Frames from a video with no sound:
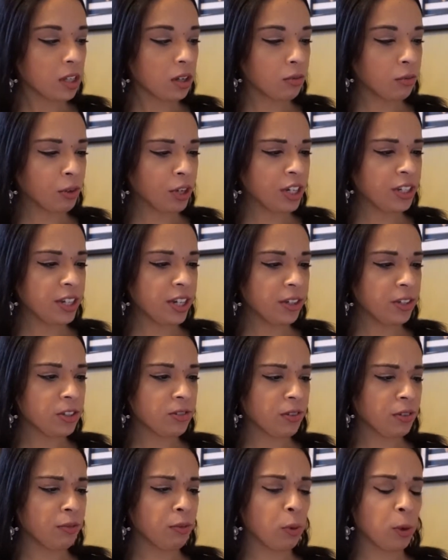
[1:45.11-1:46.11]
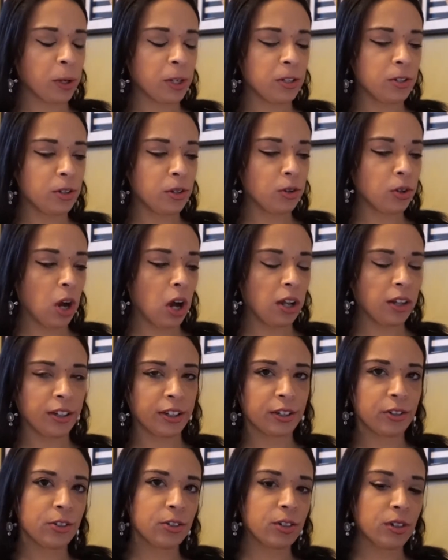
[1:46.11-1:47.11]
retails for
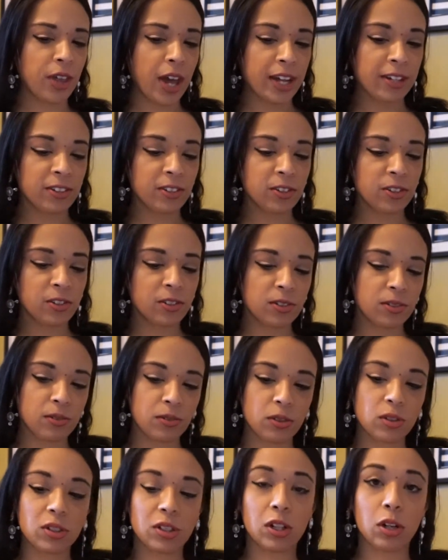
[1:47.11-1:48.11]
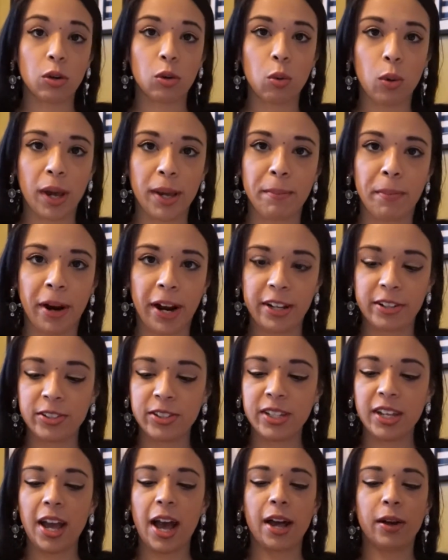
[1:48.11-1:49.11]
$42. So that's, you know, quite
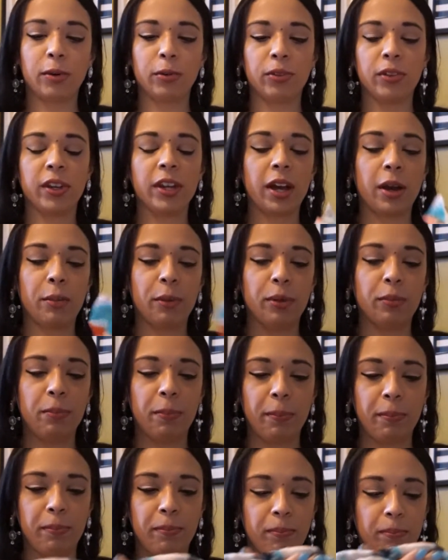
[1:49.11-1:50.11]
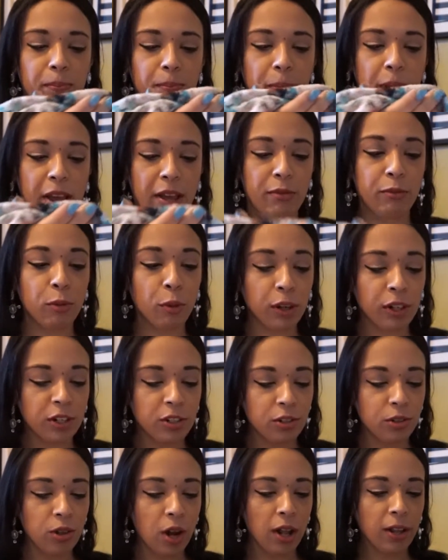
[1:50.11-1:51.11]
pricey. I don't think I would pay
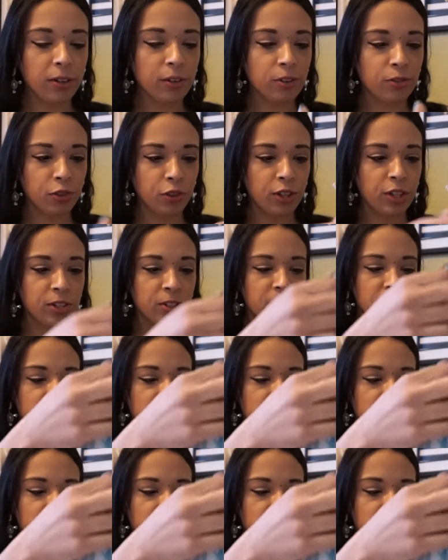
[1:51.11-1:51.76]
$42 for this